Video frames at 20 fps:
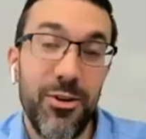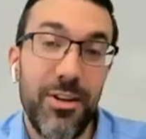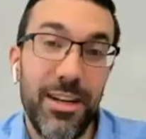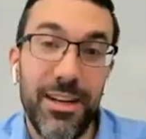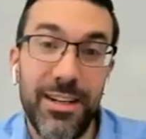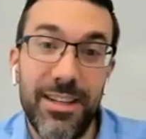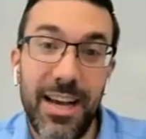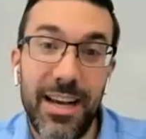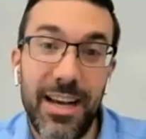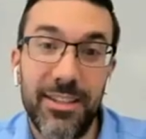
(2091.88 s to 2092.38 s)
you
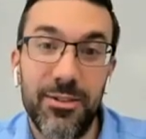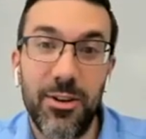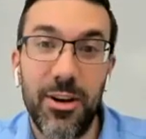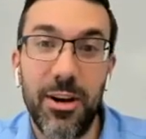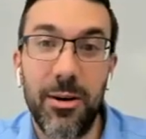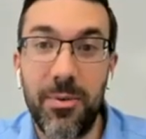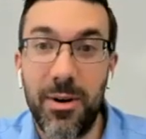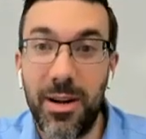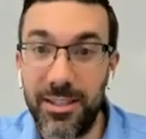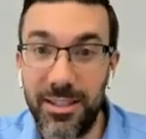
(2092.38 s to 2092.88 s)
did a tax
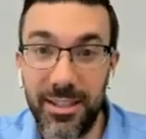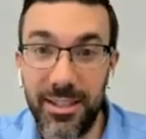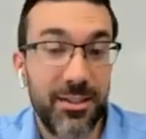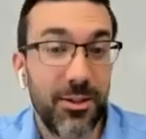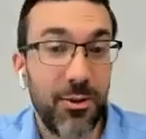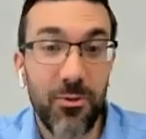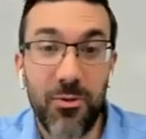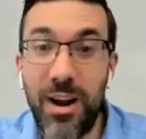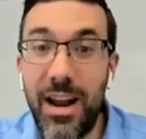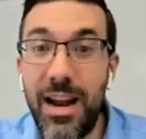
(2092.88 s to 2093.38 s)
credit project.
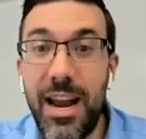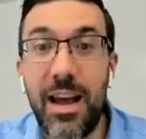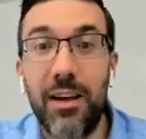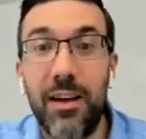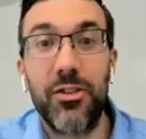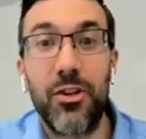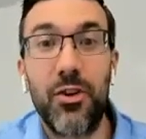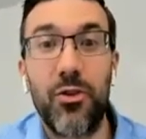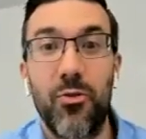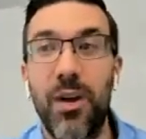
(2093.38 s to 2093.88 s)
So right
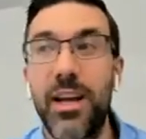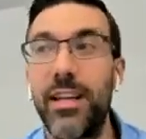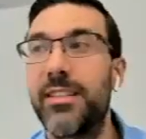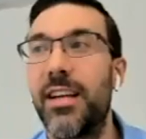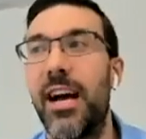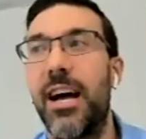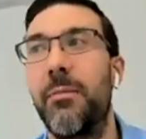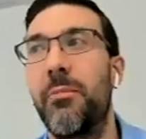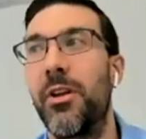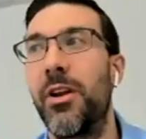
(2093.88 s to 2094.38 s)
now is a great
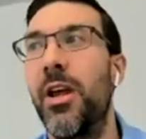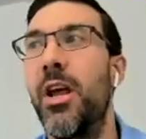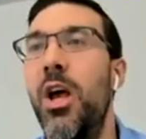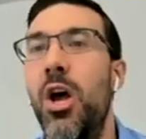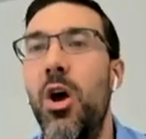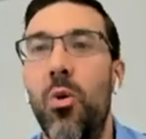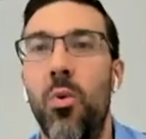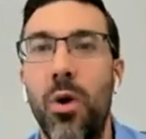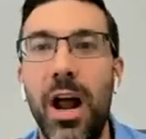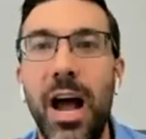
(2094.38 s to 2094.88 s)
time. And
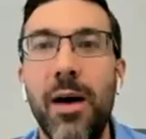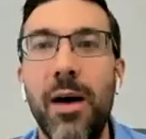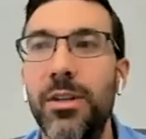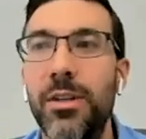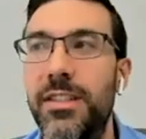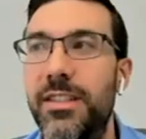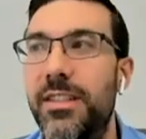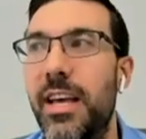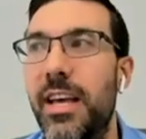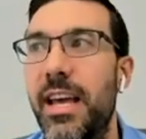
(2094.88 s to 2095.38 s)
what I
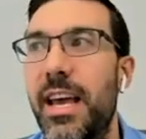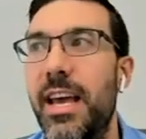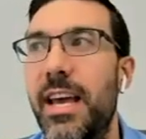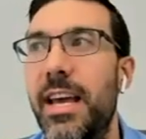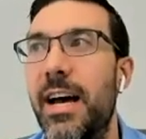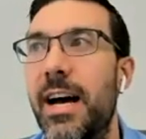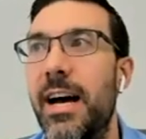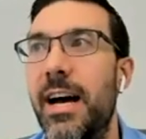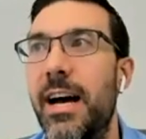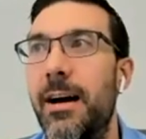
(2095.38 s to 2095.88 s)
would
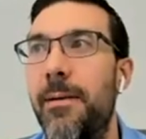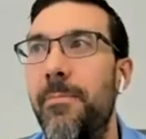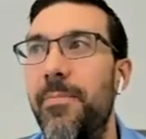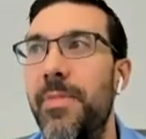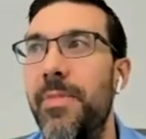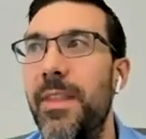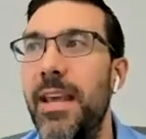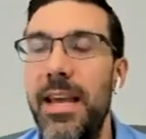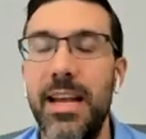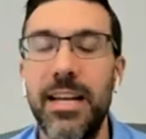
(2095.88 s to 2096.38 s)
say
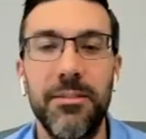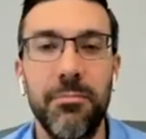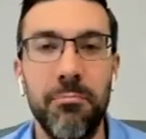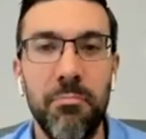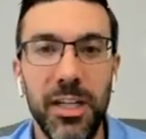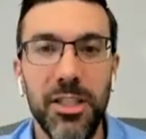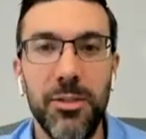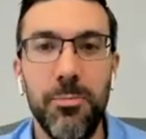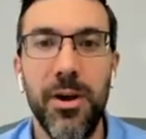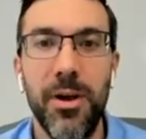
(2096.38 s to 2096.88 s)
it's
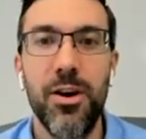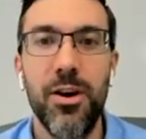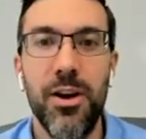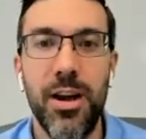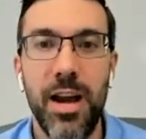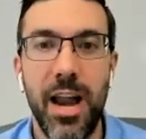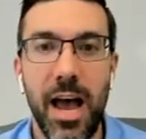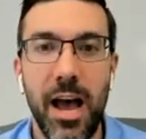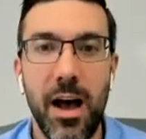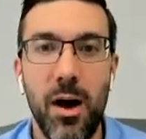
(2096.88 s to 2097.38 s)
much
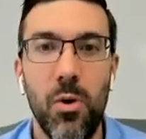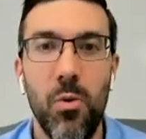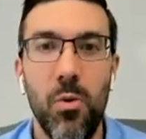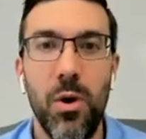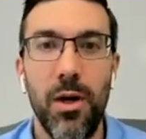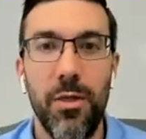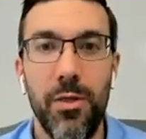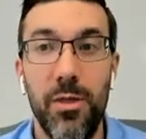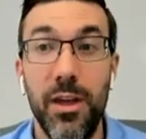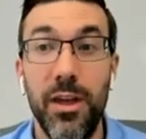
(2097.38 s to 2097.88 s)
better now
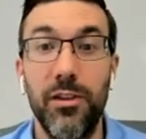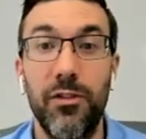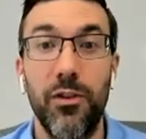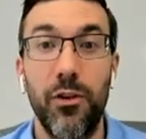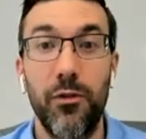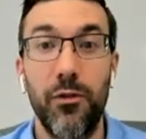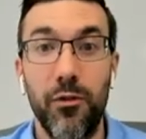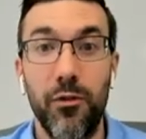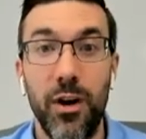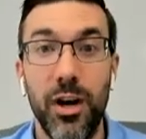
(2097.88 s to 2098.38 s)
while things
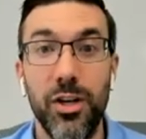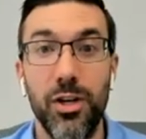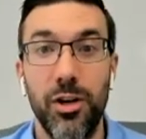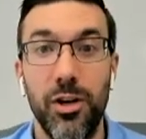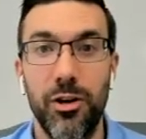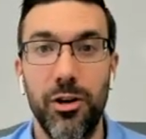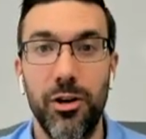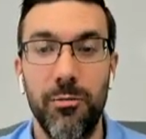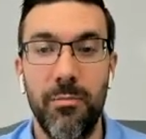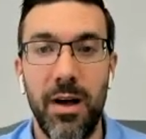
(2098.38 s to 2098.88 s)
are fresh
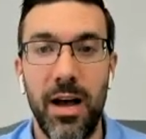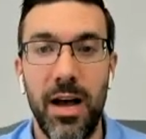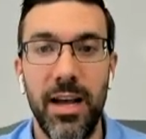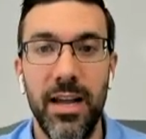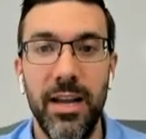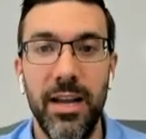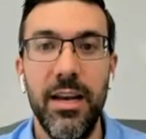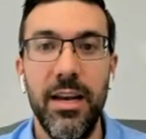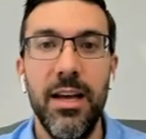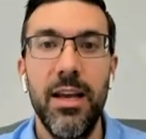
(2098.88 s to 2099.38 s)
on your
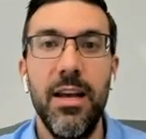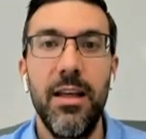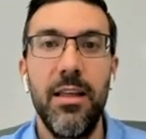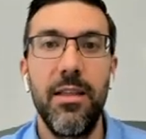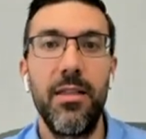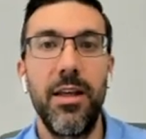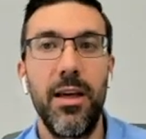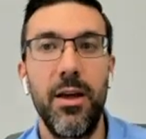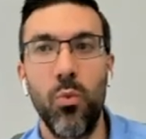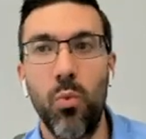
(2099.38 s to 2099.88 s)
mind
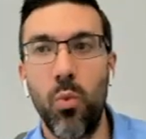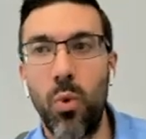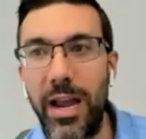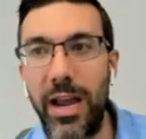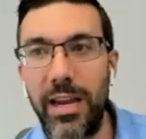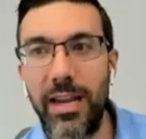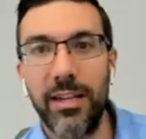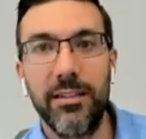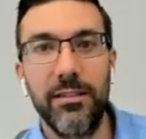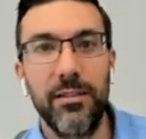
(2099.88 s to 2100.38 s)
than
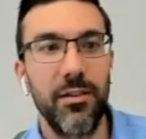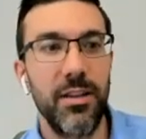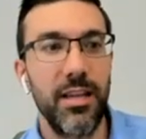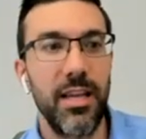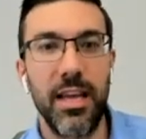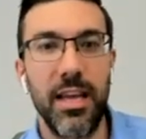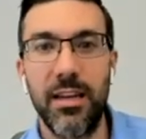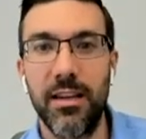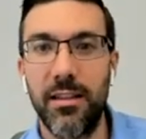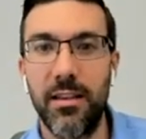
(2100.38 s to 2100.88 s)
waiting till
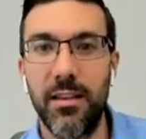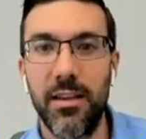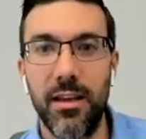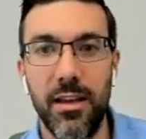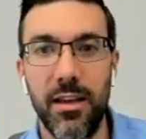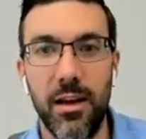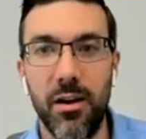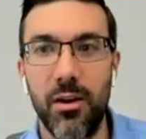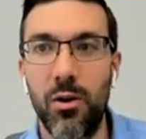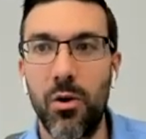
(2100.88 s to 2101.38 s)
the end of the
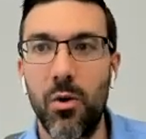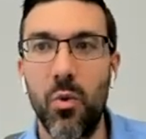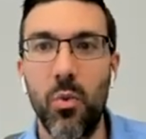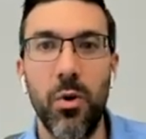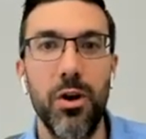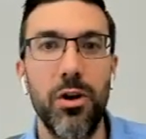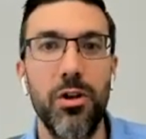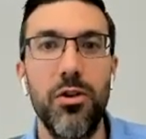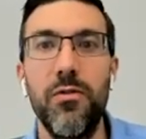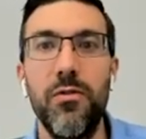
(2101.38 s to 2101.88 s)
year
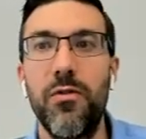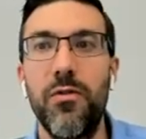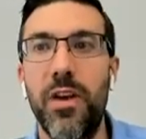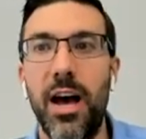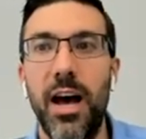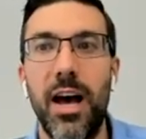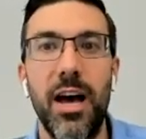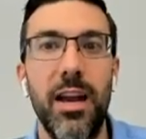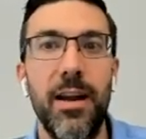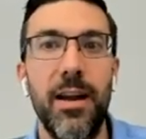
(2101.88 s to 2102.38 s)
where you've
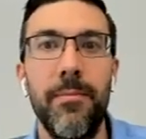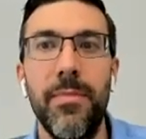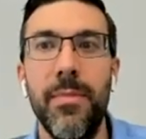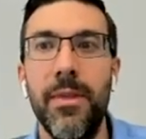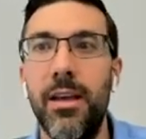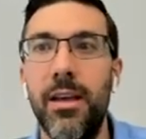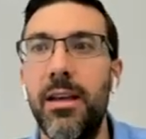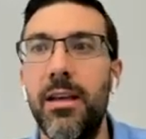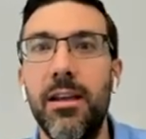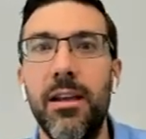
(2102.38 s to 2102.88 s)
got,
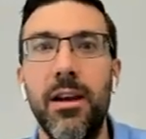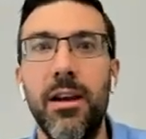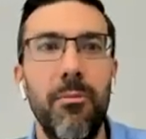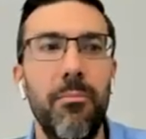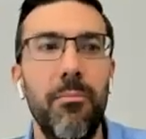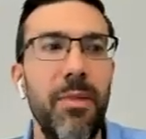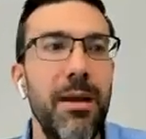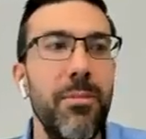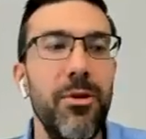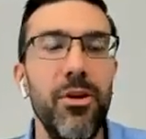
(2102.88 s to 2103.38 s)

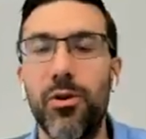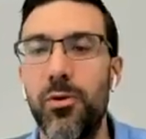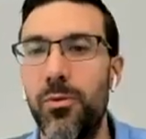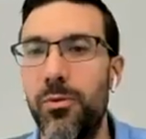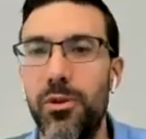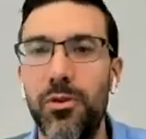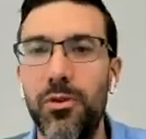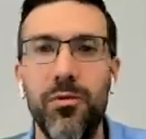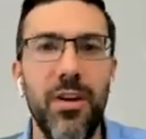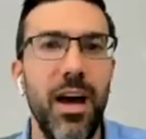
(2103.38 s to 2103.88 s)
maybe
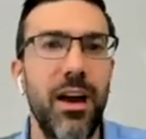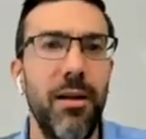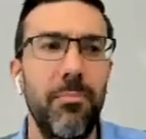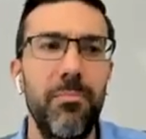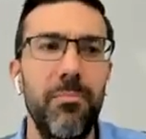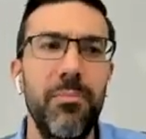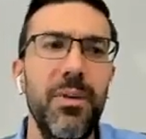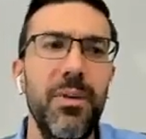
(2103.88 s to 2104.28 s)
you've got